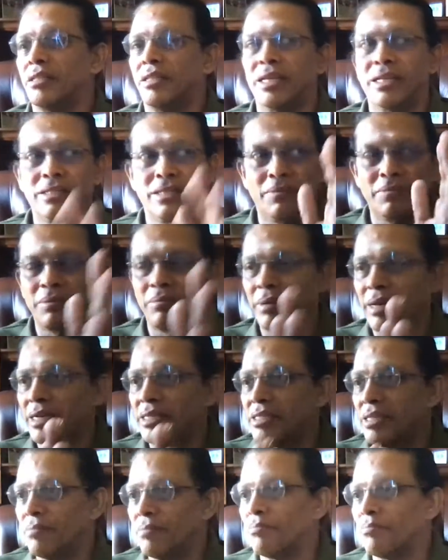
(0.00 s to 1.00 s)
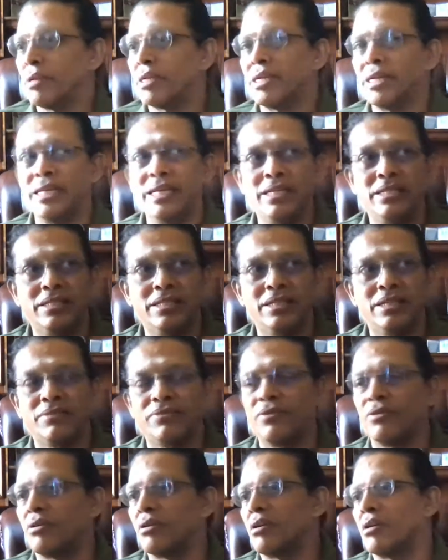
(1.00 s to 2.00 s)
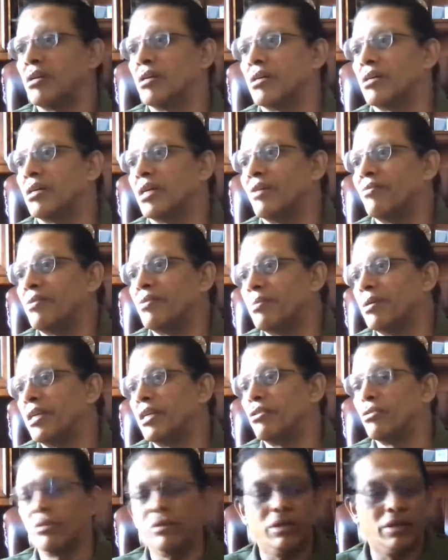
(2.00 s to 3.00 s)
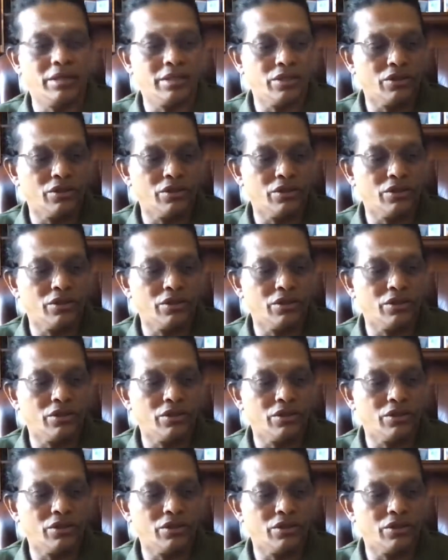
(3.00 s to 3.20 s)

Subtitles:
Things have been made simpler and easier for everybody to learn,